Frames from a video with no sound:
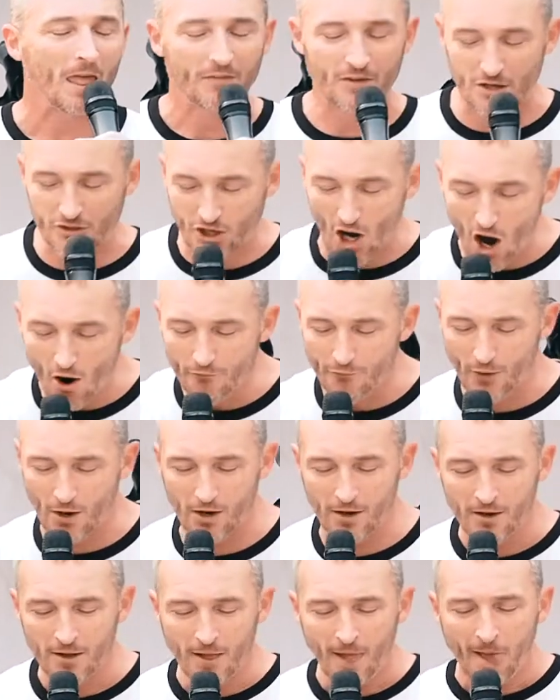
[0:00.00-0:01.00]
There's
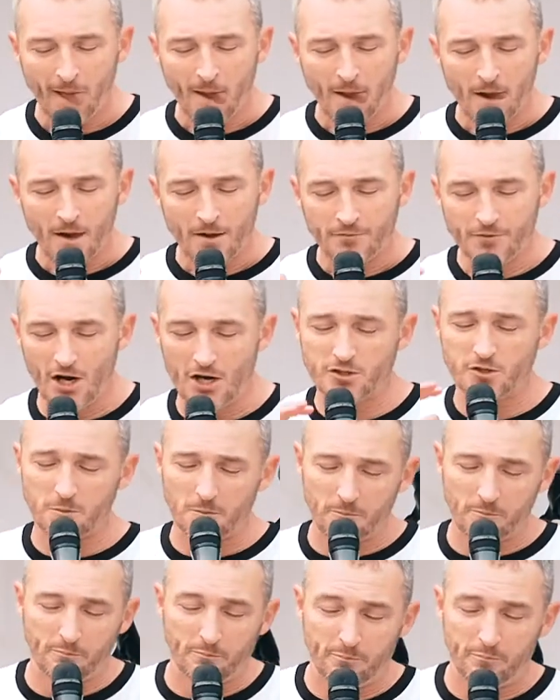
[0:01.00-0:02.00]
over, there's
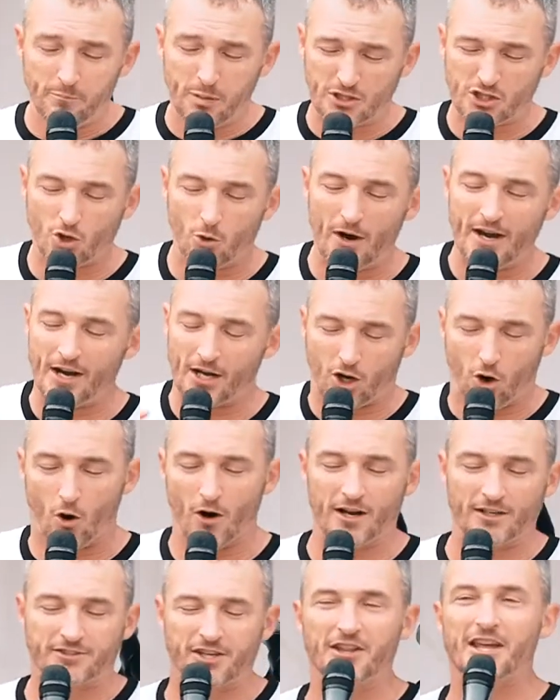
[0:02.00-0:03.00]
between,
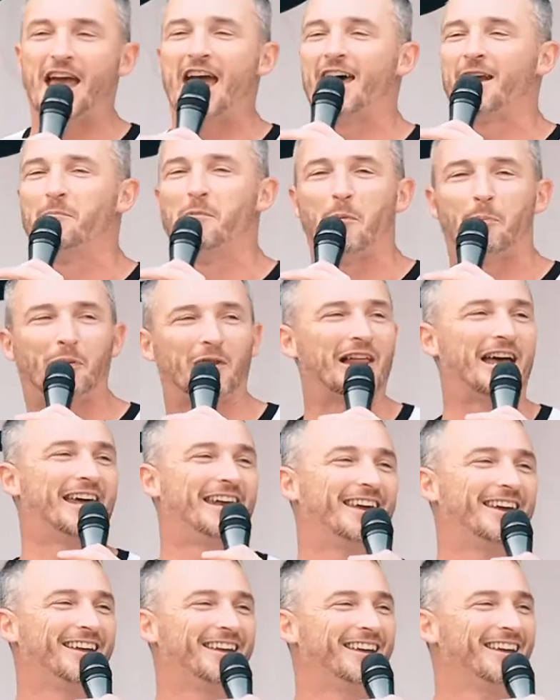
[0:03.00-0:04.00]
according to the animal
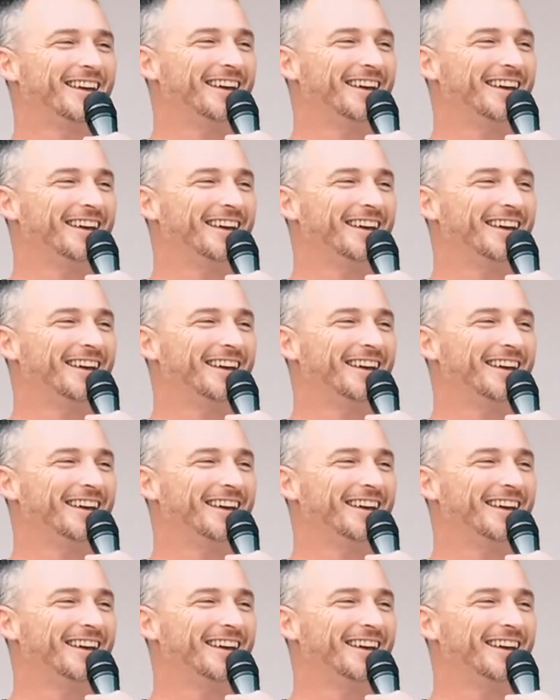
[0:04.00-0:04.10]
planet,